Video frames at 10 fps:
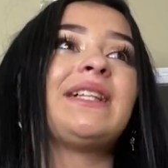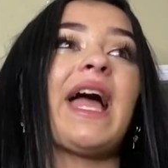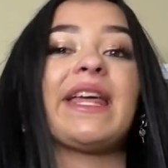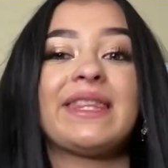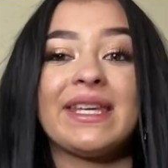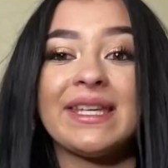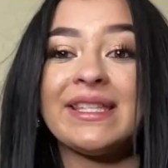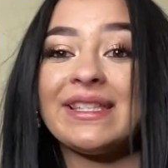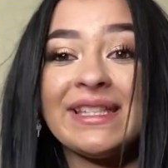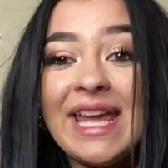I think
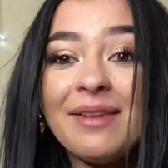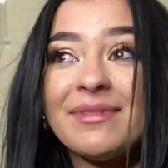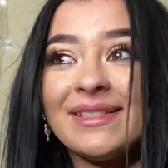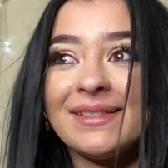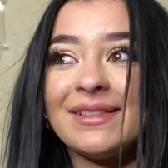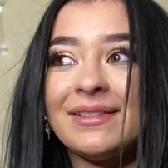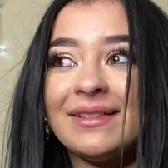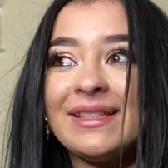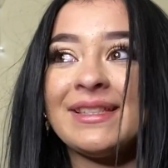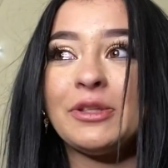his name is
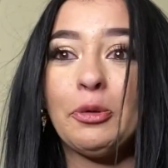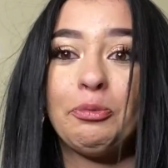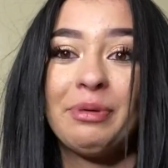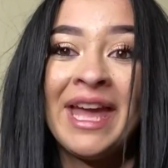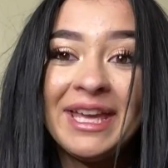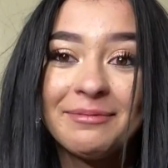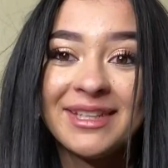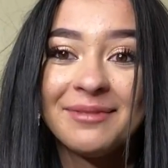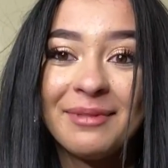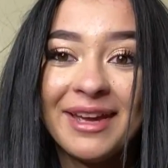literally still Baby
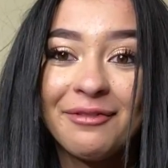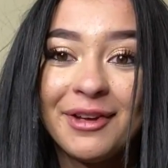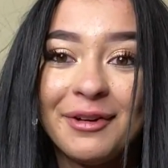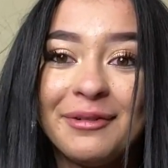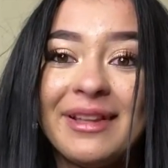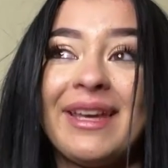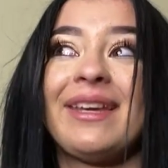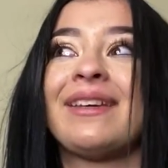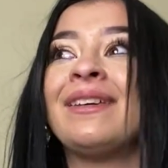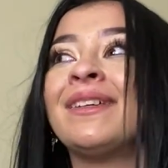in my phone.
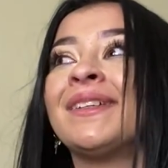Like,